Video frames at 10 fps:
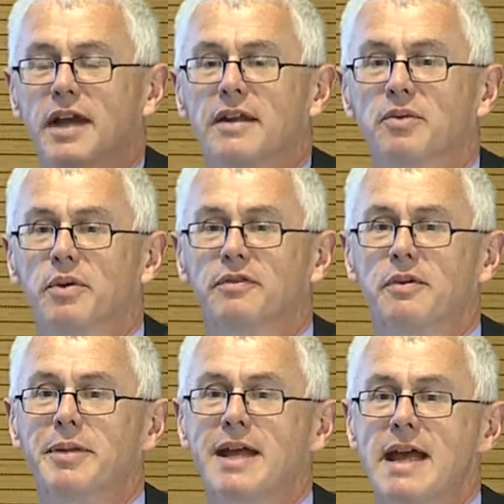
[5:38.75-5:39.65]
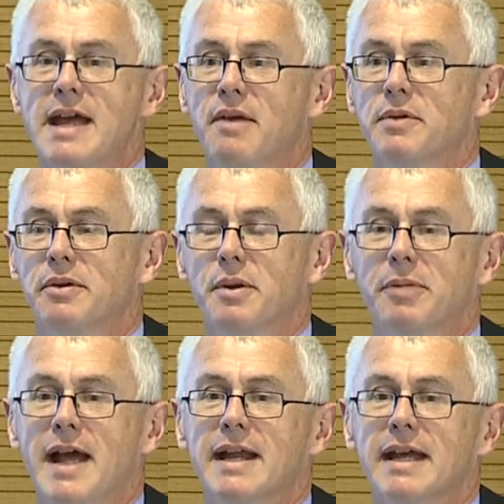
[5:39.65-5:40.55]
I did work for BAA when they were
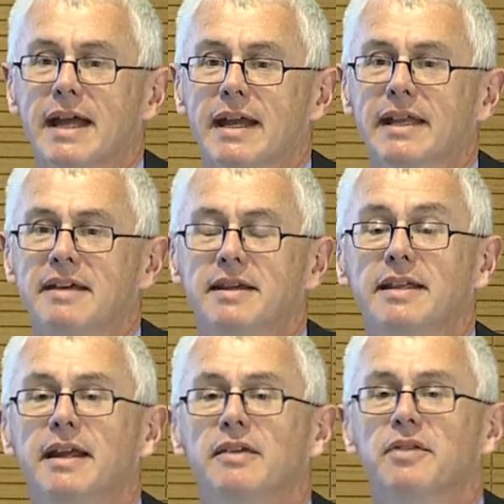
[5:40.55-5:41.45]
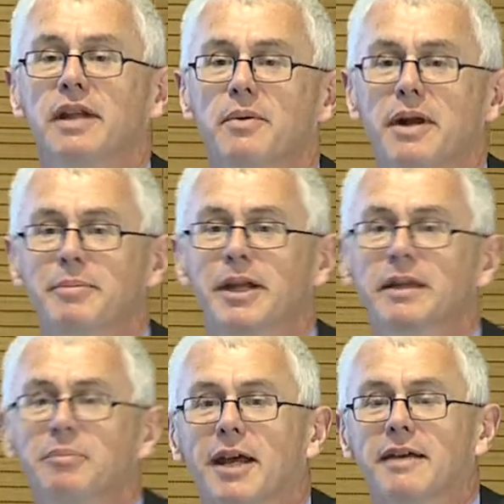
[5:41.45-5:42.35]
planning it, and they said they didn't really want to build
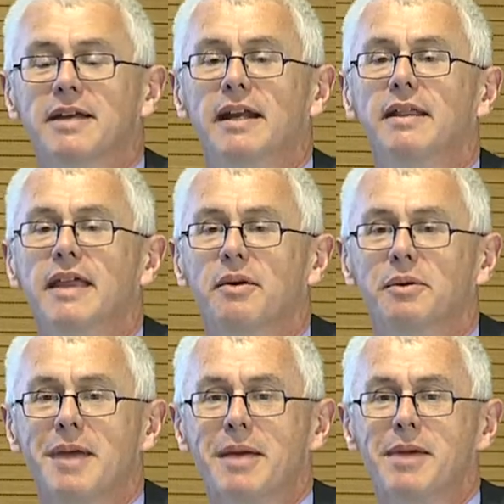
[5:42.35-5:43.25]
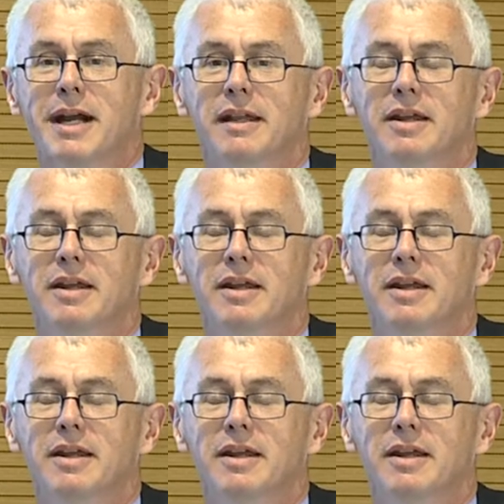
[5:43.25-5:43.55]
it because they didn't think it would make money.